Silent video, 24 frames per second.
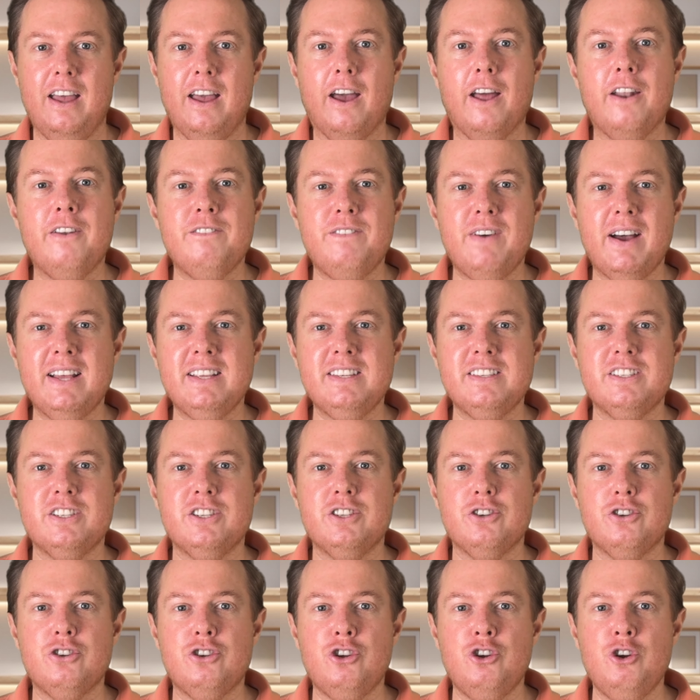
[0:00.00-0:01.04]
Invest
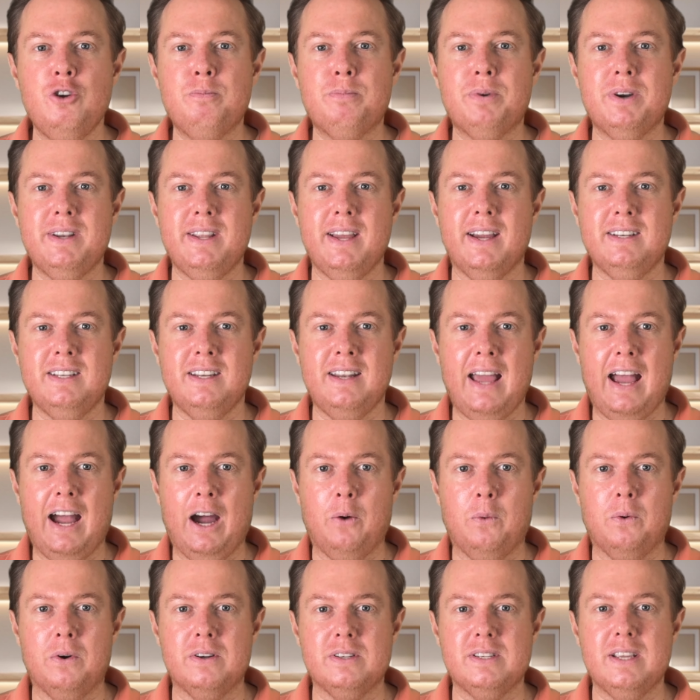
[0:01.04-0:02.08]
2 protected
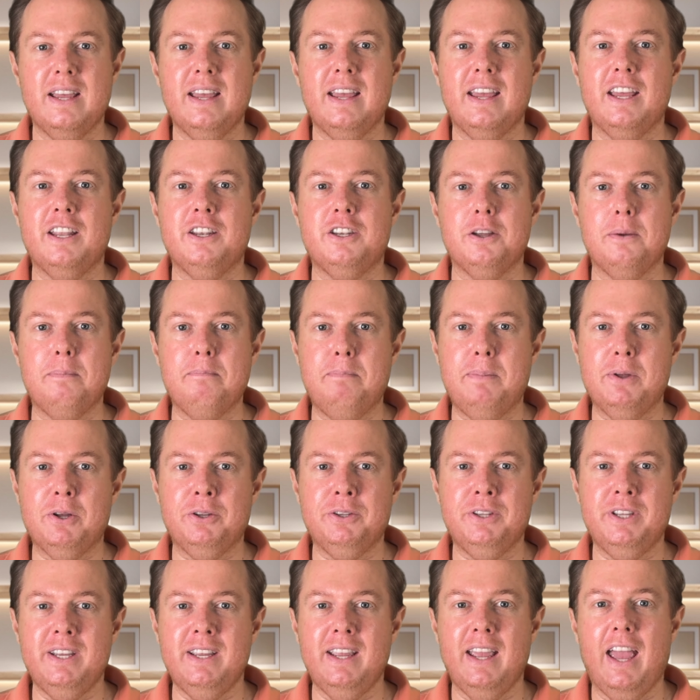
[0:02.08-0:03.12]
hours into
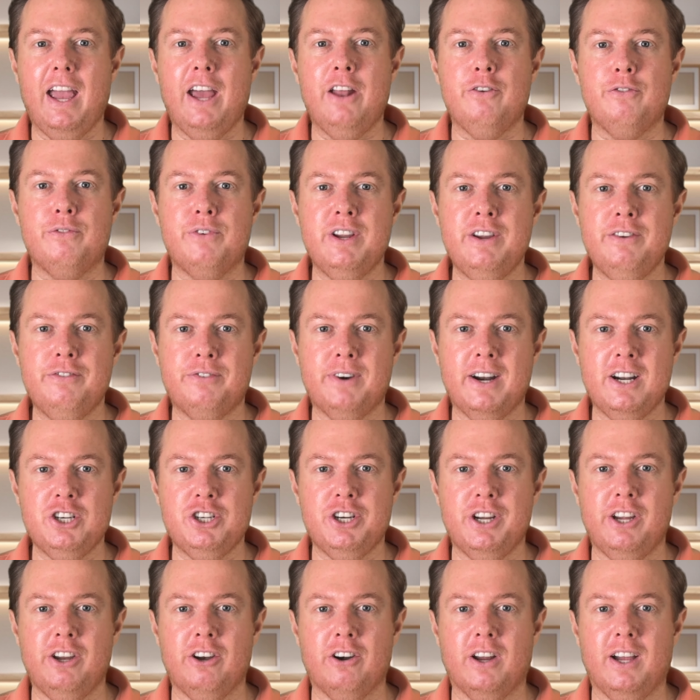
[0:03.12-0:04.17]
building and
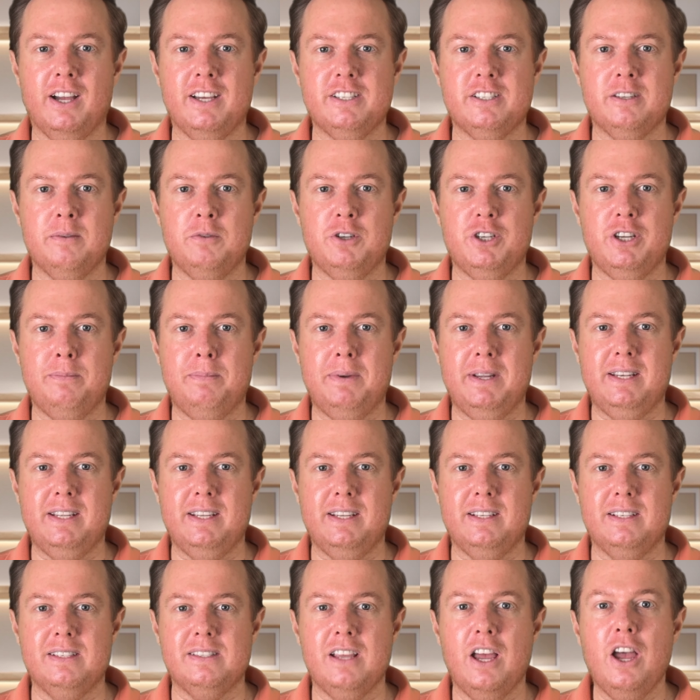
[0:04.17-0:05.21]
refreshing your custom
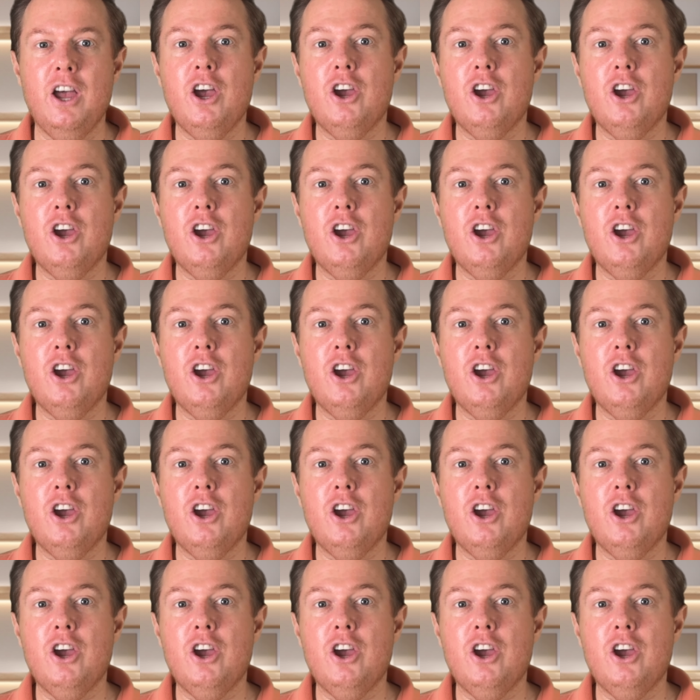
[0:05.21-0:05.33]
GPTs,